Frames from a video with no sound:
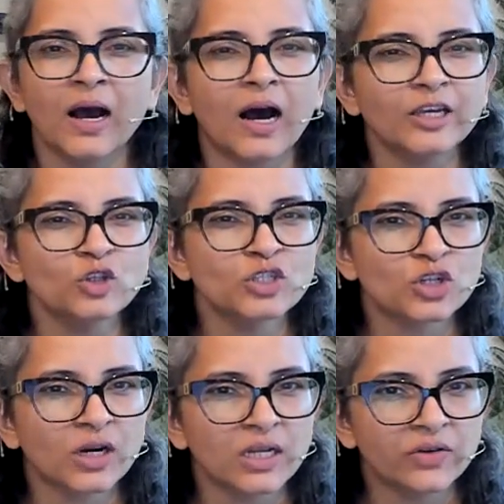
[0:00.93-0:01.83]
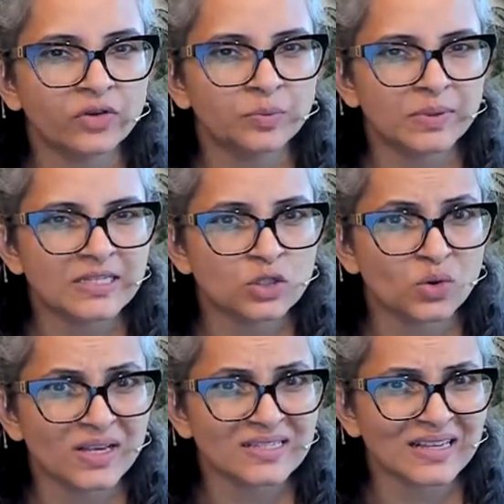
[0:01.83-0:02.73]
Are you struggling with
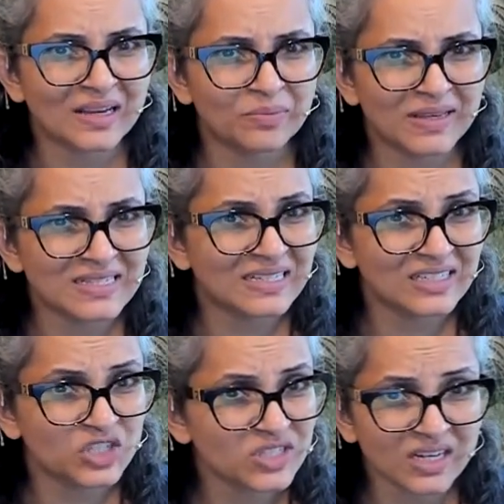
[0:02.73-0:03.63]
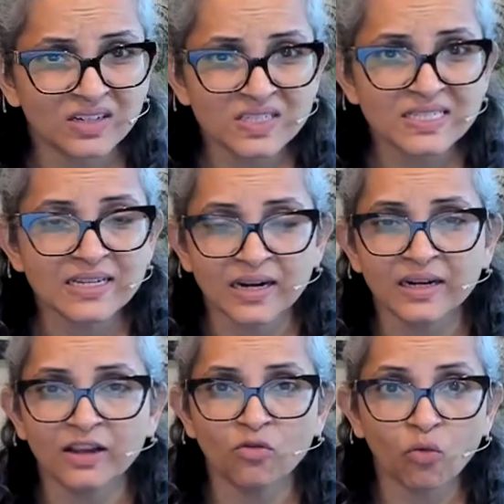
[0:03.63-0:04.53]
PCOS and basically just
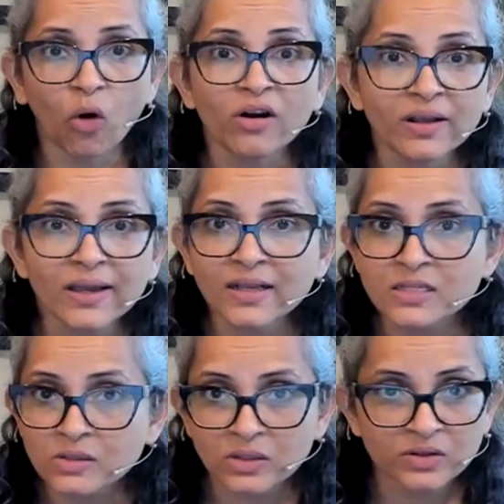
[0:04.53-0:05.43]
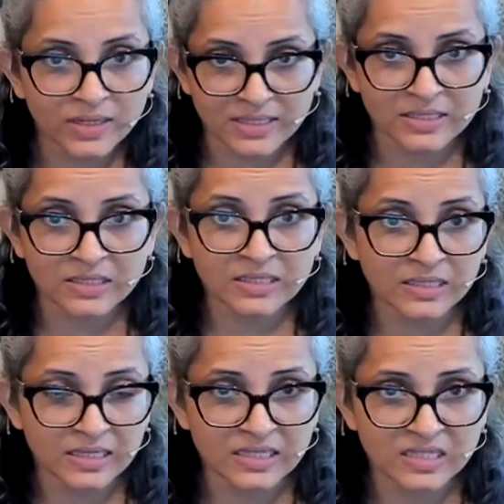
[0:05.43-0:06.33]
understanding what insulin resistance
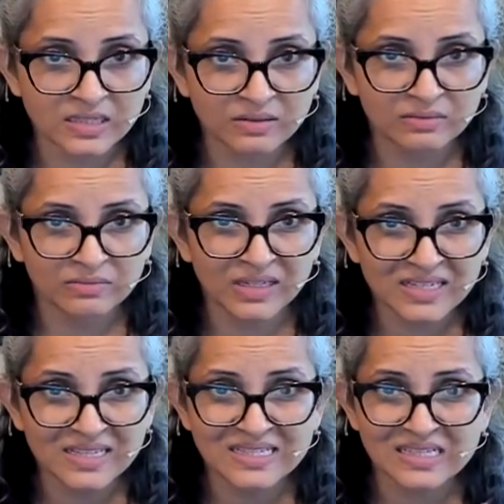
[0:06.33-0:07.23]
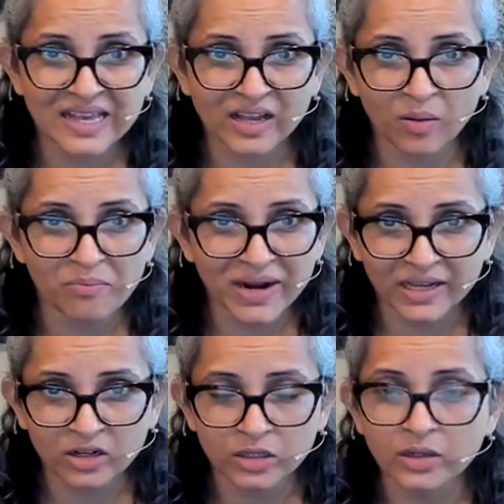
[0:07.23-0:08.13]
is? Because it's like a
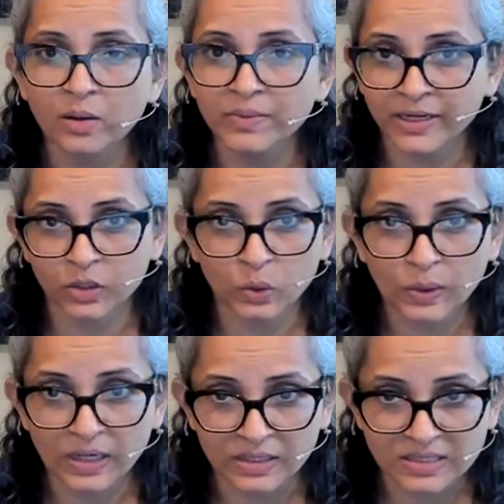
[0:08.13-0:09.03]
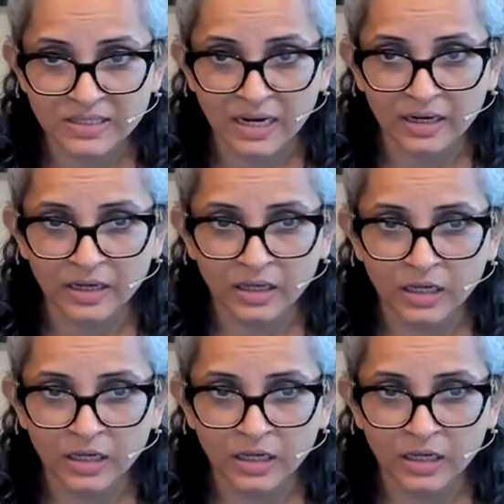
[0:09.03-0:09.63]
medical term that you don't understand.